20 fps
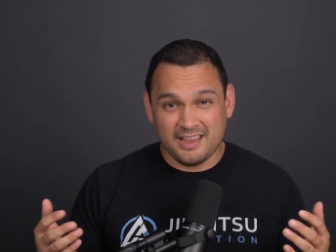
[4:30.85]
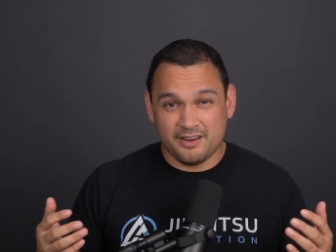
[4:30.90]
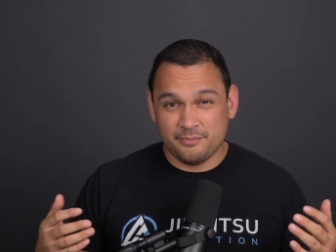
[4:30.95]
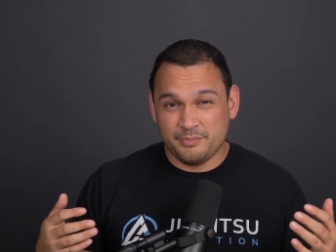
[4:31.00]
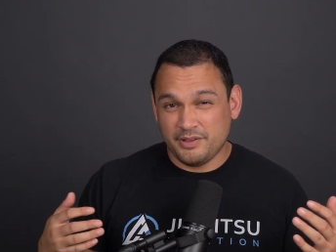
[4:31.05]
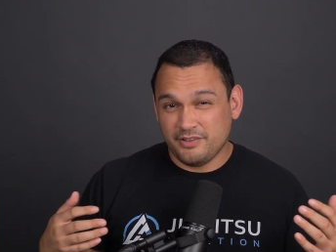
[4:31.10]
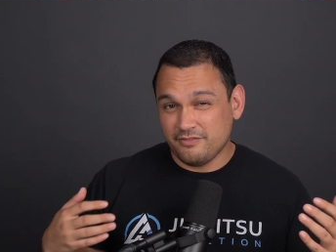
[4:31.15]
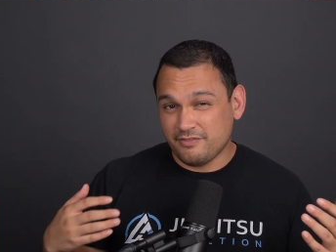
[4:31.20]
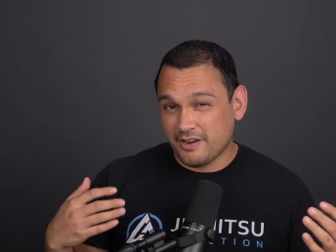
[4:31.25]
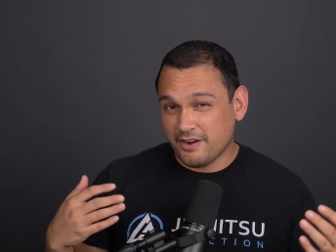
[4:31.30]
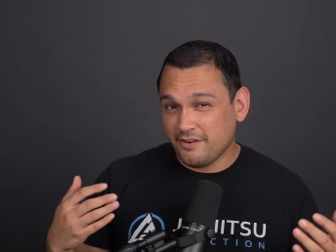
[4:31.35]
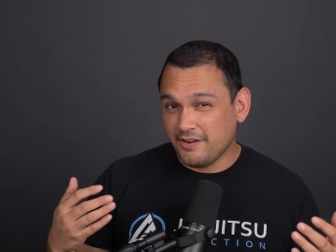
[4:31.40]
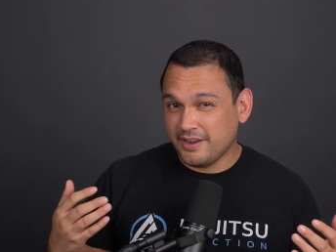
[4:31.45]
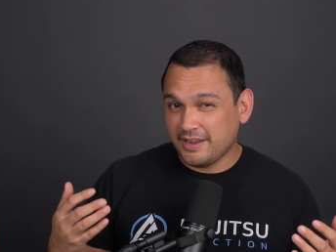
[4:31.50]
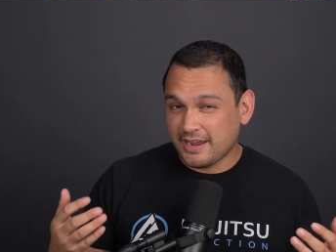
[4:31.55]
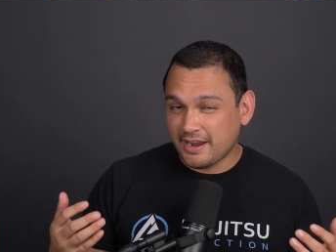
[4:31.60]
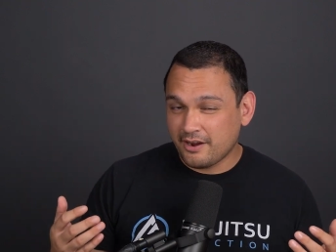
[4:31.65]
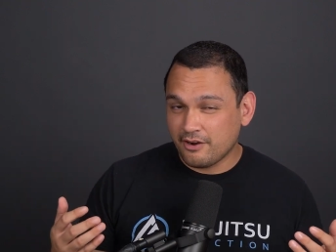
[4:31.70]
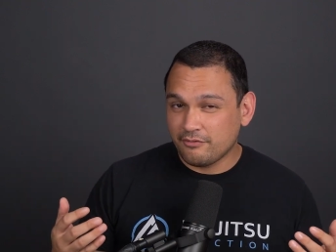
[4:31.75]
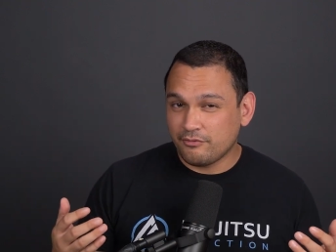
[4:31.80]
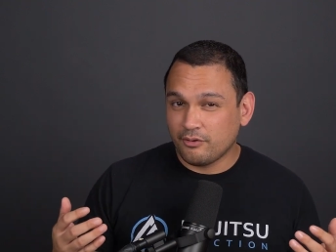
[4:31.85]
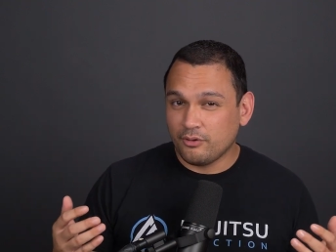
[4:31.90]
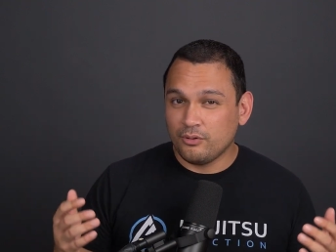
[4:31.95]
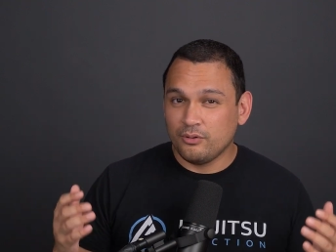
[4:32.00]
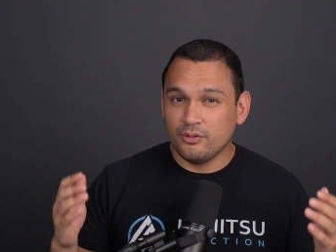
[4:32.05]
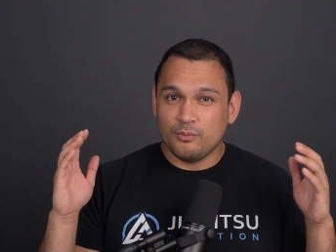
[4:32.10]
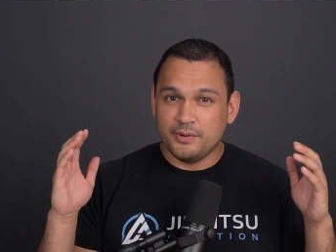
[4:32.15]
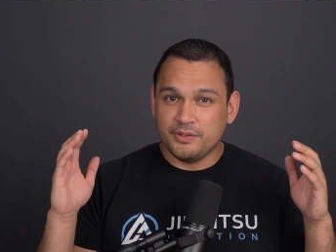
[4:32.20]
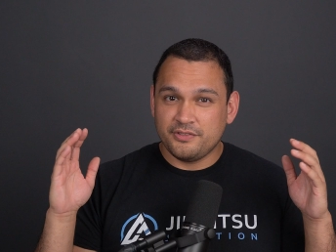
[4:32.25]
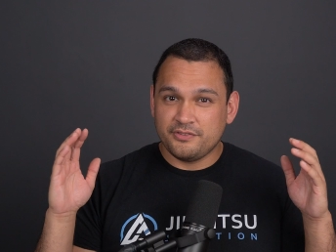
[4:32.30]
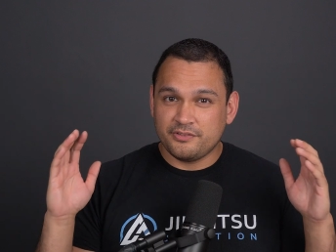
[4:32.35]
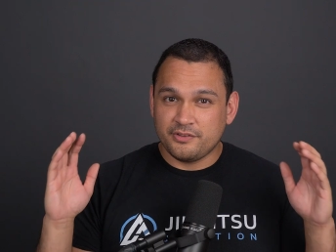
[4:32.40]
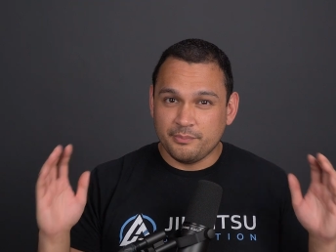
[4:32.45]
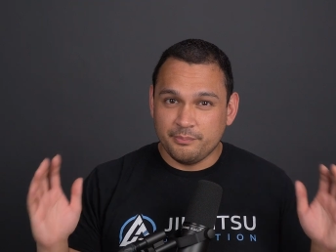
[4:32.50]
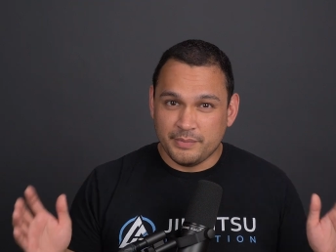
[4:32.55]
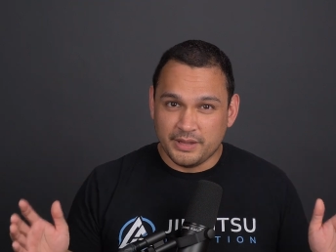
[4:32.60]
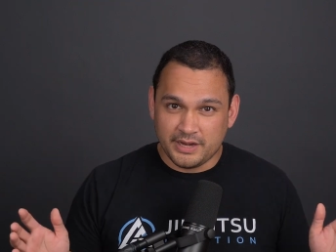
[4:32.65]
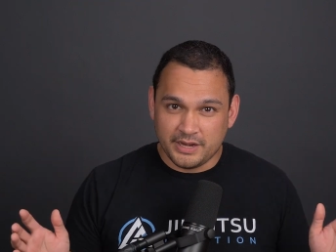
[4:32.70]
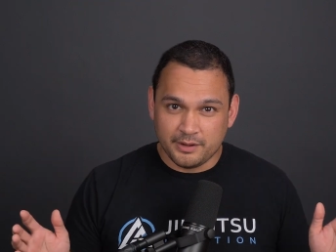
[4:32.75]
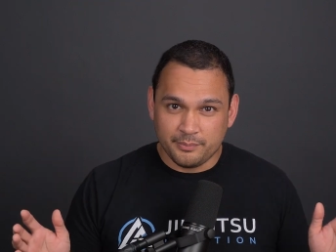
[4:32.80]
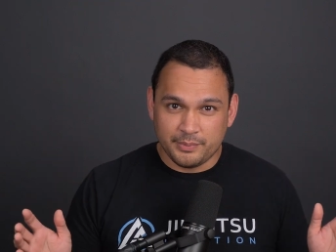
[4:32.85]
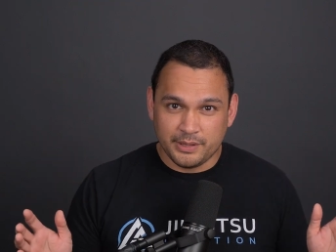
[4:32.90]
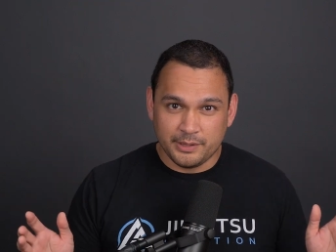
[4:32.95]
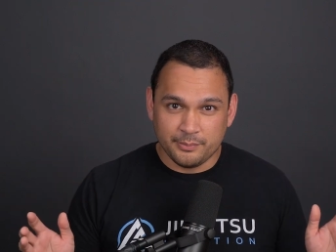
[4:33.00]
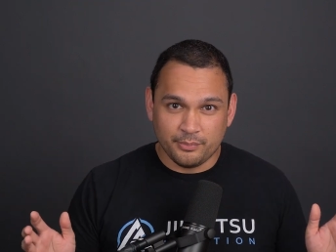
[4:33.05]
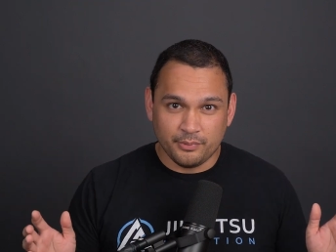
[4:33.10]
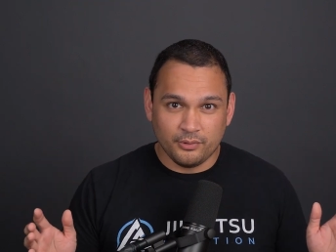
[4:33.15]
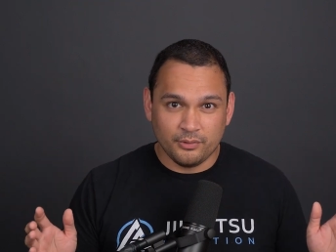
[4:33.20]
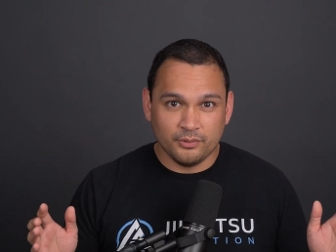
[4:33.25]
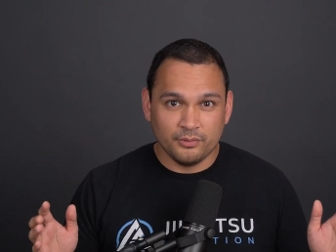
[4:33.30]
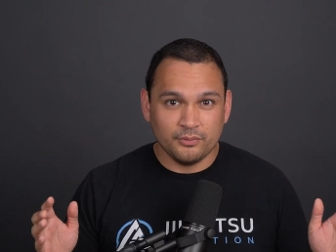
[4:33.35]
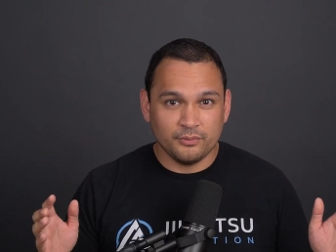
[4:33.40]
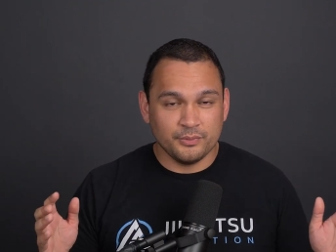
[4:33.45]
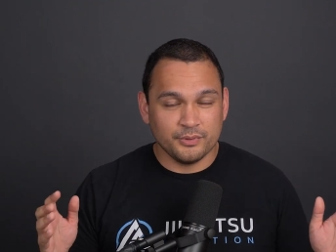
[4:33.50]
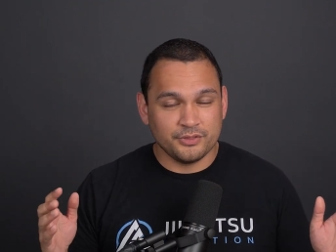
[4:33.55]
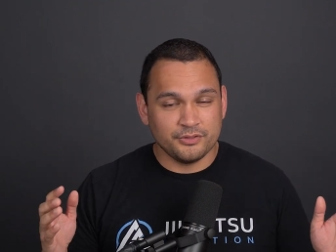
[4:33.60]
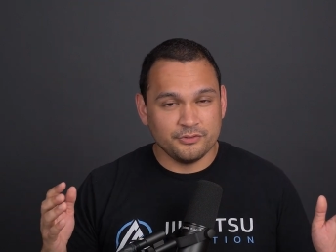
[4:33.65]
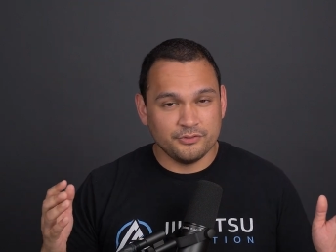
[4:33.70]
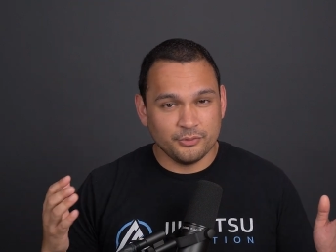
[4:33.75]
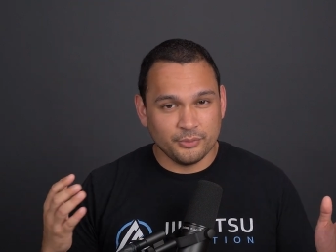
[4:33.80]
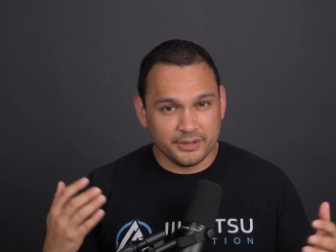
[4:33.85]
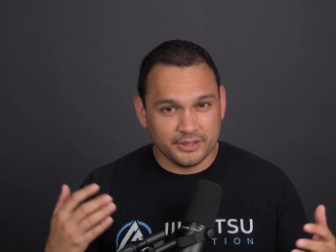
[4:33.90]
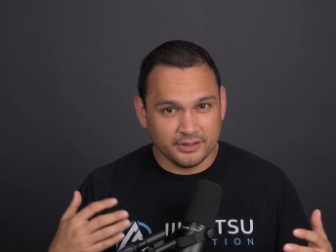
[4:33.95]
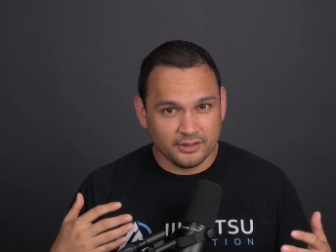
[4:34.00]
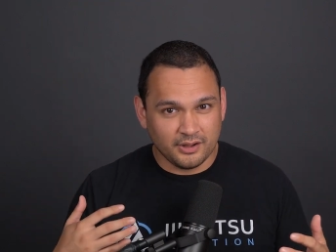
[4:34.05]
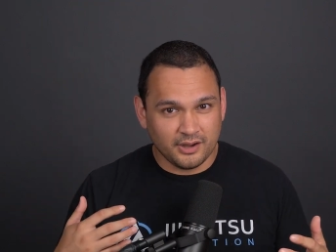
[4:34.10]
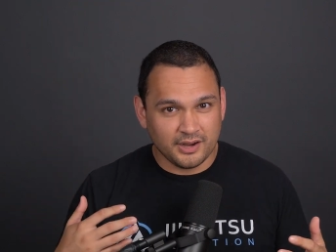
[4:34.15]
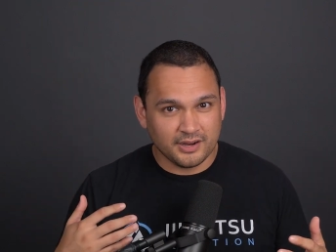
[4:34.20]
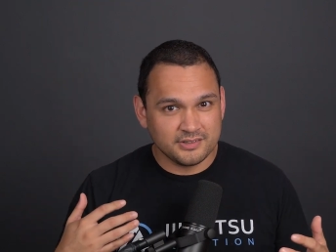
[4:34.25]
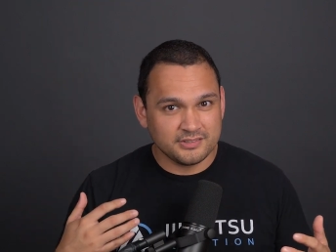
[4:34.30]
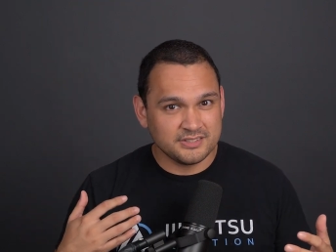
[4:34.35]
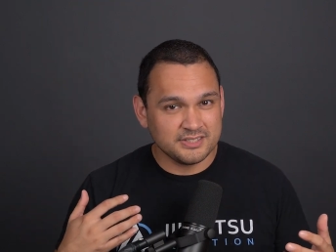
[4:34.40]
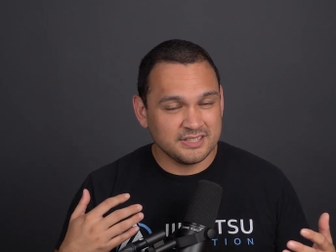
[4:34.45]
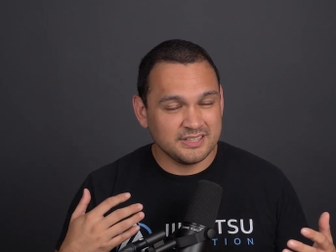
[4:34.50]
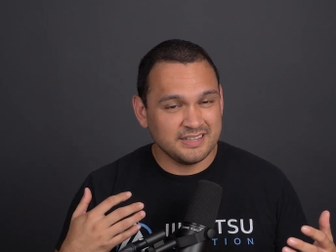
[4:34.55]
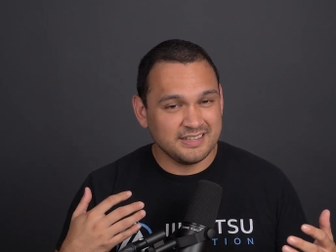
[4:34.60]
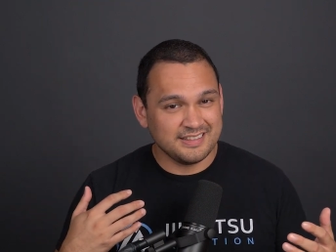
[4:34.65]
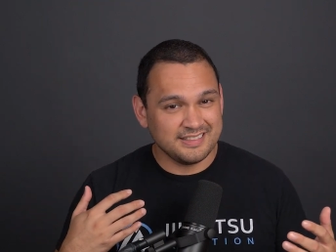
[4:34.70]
and be very careful with submitting people with joint locks